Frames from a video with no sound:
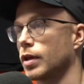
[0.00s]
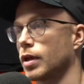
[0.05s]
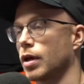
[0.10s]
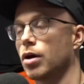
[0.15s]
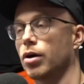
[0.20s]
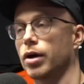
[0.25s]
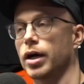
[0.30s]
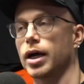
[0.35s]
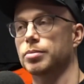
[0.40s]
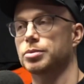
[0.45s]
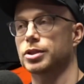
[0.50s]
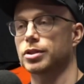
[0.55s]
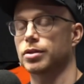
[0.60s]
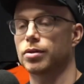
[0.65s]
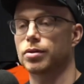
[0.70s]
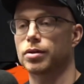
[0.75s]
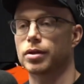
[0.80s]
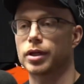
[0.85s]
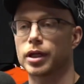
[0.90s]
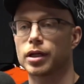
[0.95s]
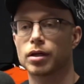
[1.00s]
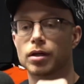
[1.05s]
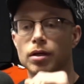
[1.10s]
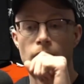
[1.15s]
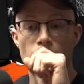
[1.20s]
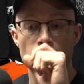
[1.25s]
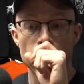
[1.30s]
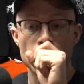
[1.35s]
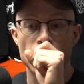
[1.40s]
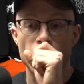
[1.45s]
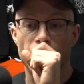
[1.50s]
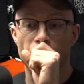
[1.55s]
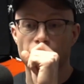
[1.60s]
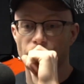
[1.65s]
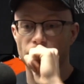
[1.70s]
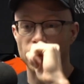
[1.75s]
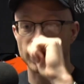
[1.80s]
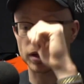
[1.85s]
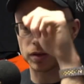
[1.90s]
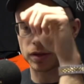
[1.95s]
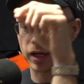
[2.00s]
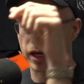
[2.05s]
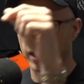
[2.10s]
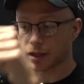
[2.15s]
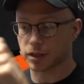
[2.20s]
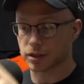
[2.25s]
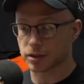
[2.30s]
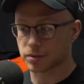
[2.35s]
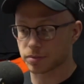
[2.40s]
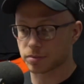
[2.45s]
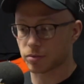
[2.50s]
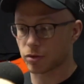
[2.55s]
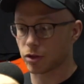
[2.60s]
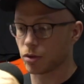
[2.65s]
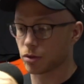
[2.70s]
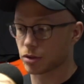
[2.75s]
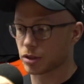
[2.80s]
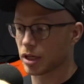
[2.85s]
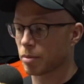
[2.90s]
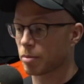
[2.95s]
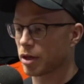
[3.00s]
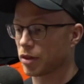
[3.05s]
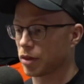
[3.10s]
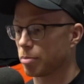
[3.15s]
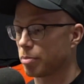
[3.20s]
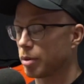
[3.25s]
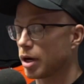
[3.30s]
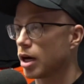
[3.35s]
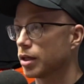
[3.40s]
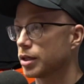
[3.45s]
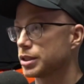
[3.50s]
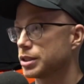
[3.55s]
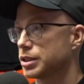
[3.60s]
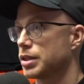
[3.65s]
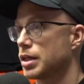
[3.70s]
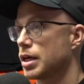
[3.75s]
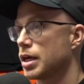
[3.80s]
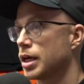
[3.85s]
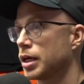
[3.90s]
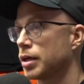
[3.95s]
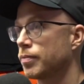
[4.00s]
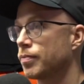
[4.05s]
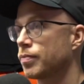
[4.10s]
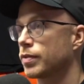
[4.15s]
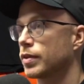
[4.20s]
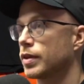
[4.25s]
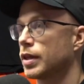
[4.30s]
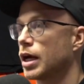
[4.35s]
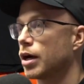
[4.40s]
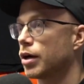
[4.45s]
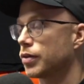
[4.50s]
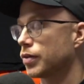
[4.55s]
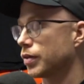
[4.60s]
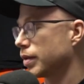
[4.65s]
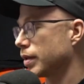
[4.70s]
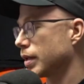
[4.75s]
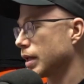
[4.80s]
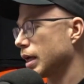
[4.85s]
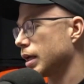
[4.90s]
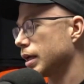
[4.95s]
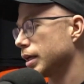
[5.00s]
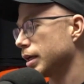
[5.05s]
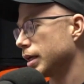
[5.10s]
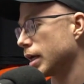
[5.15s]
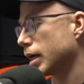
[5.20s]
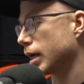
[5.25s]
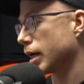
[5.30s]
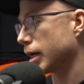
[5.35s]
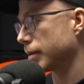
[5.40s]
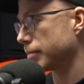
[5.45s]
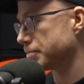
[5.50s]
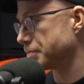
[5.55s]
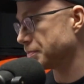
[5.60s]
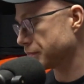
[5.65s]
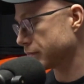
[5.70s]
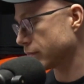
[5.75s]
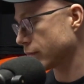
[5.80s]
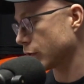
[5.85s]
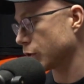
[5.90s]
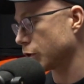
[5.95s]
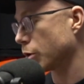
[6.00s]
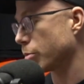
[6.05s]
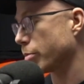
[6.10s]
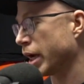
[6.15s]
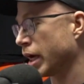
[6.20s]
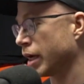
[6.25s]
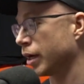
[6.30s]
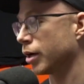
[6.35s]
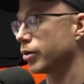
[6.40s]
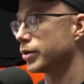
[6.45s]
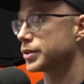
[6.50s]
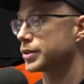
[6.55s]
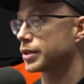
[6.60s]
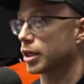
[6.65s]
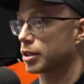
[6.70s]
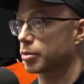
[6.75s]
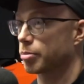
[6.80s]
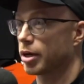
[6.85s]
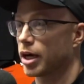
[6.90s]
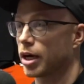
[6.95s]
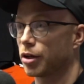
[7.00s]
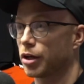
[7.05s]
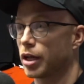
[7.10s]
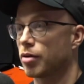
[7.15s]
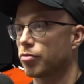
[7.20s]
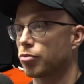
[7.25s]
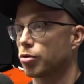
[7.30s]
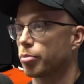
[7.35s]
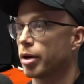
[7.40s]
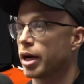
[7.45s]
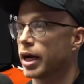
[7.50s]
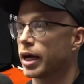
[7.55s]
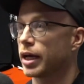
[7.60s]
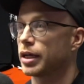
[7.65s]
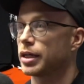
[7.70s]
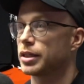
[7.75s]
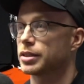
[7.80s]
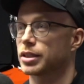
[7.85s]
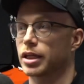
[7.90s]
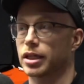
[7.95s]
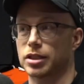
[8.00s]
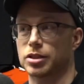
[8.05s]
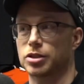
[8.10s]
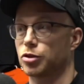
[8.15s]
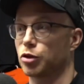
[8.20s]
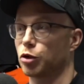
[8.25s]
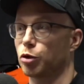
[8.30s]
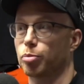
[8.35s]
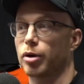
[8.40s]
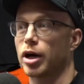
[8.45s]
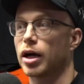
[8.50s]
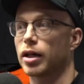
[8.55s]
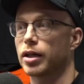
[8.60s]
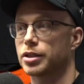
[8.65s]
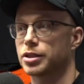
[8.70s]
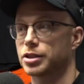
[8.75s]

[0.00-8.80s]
Oh, absolutely. And I think like you were talking about the polish thing. Now Cobain always talked about how Nevermind. He's like it's too polished.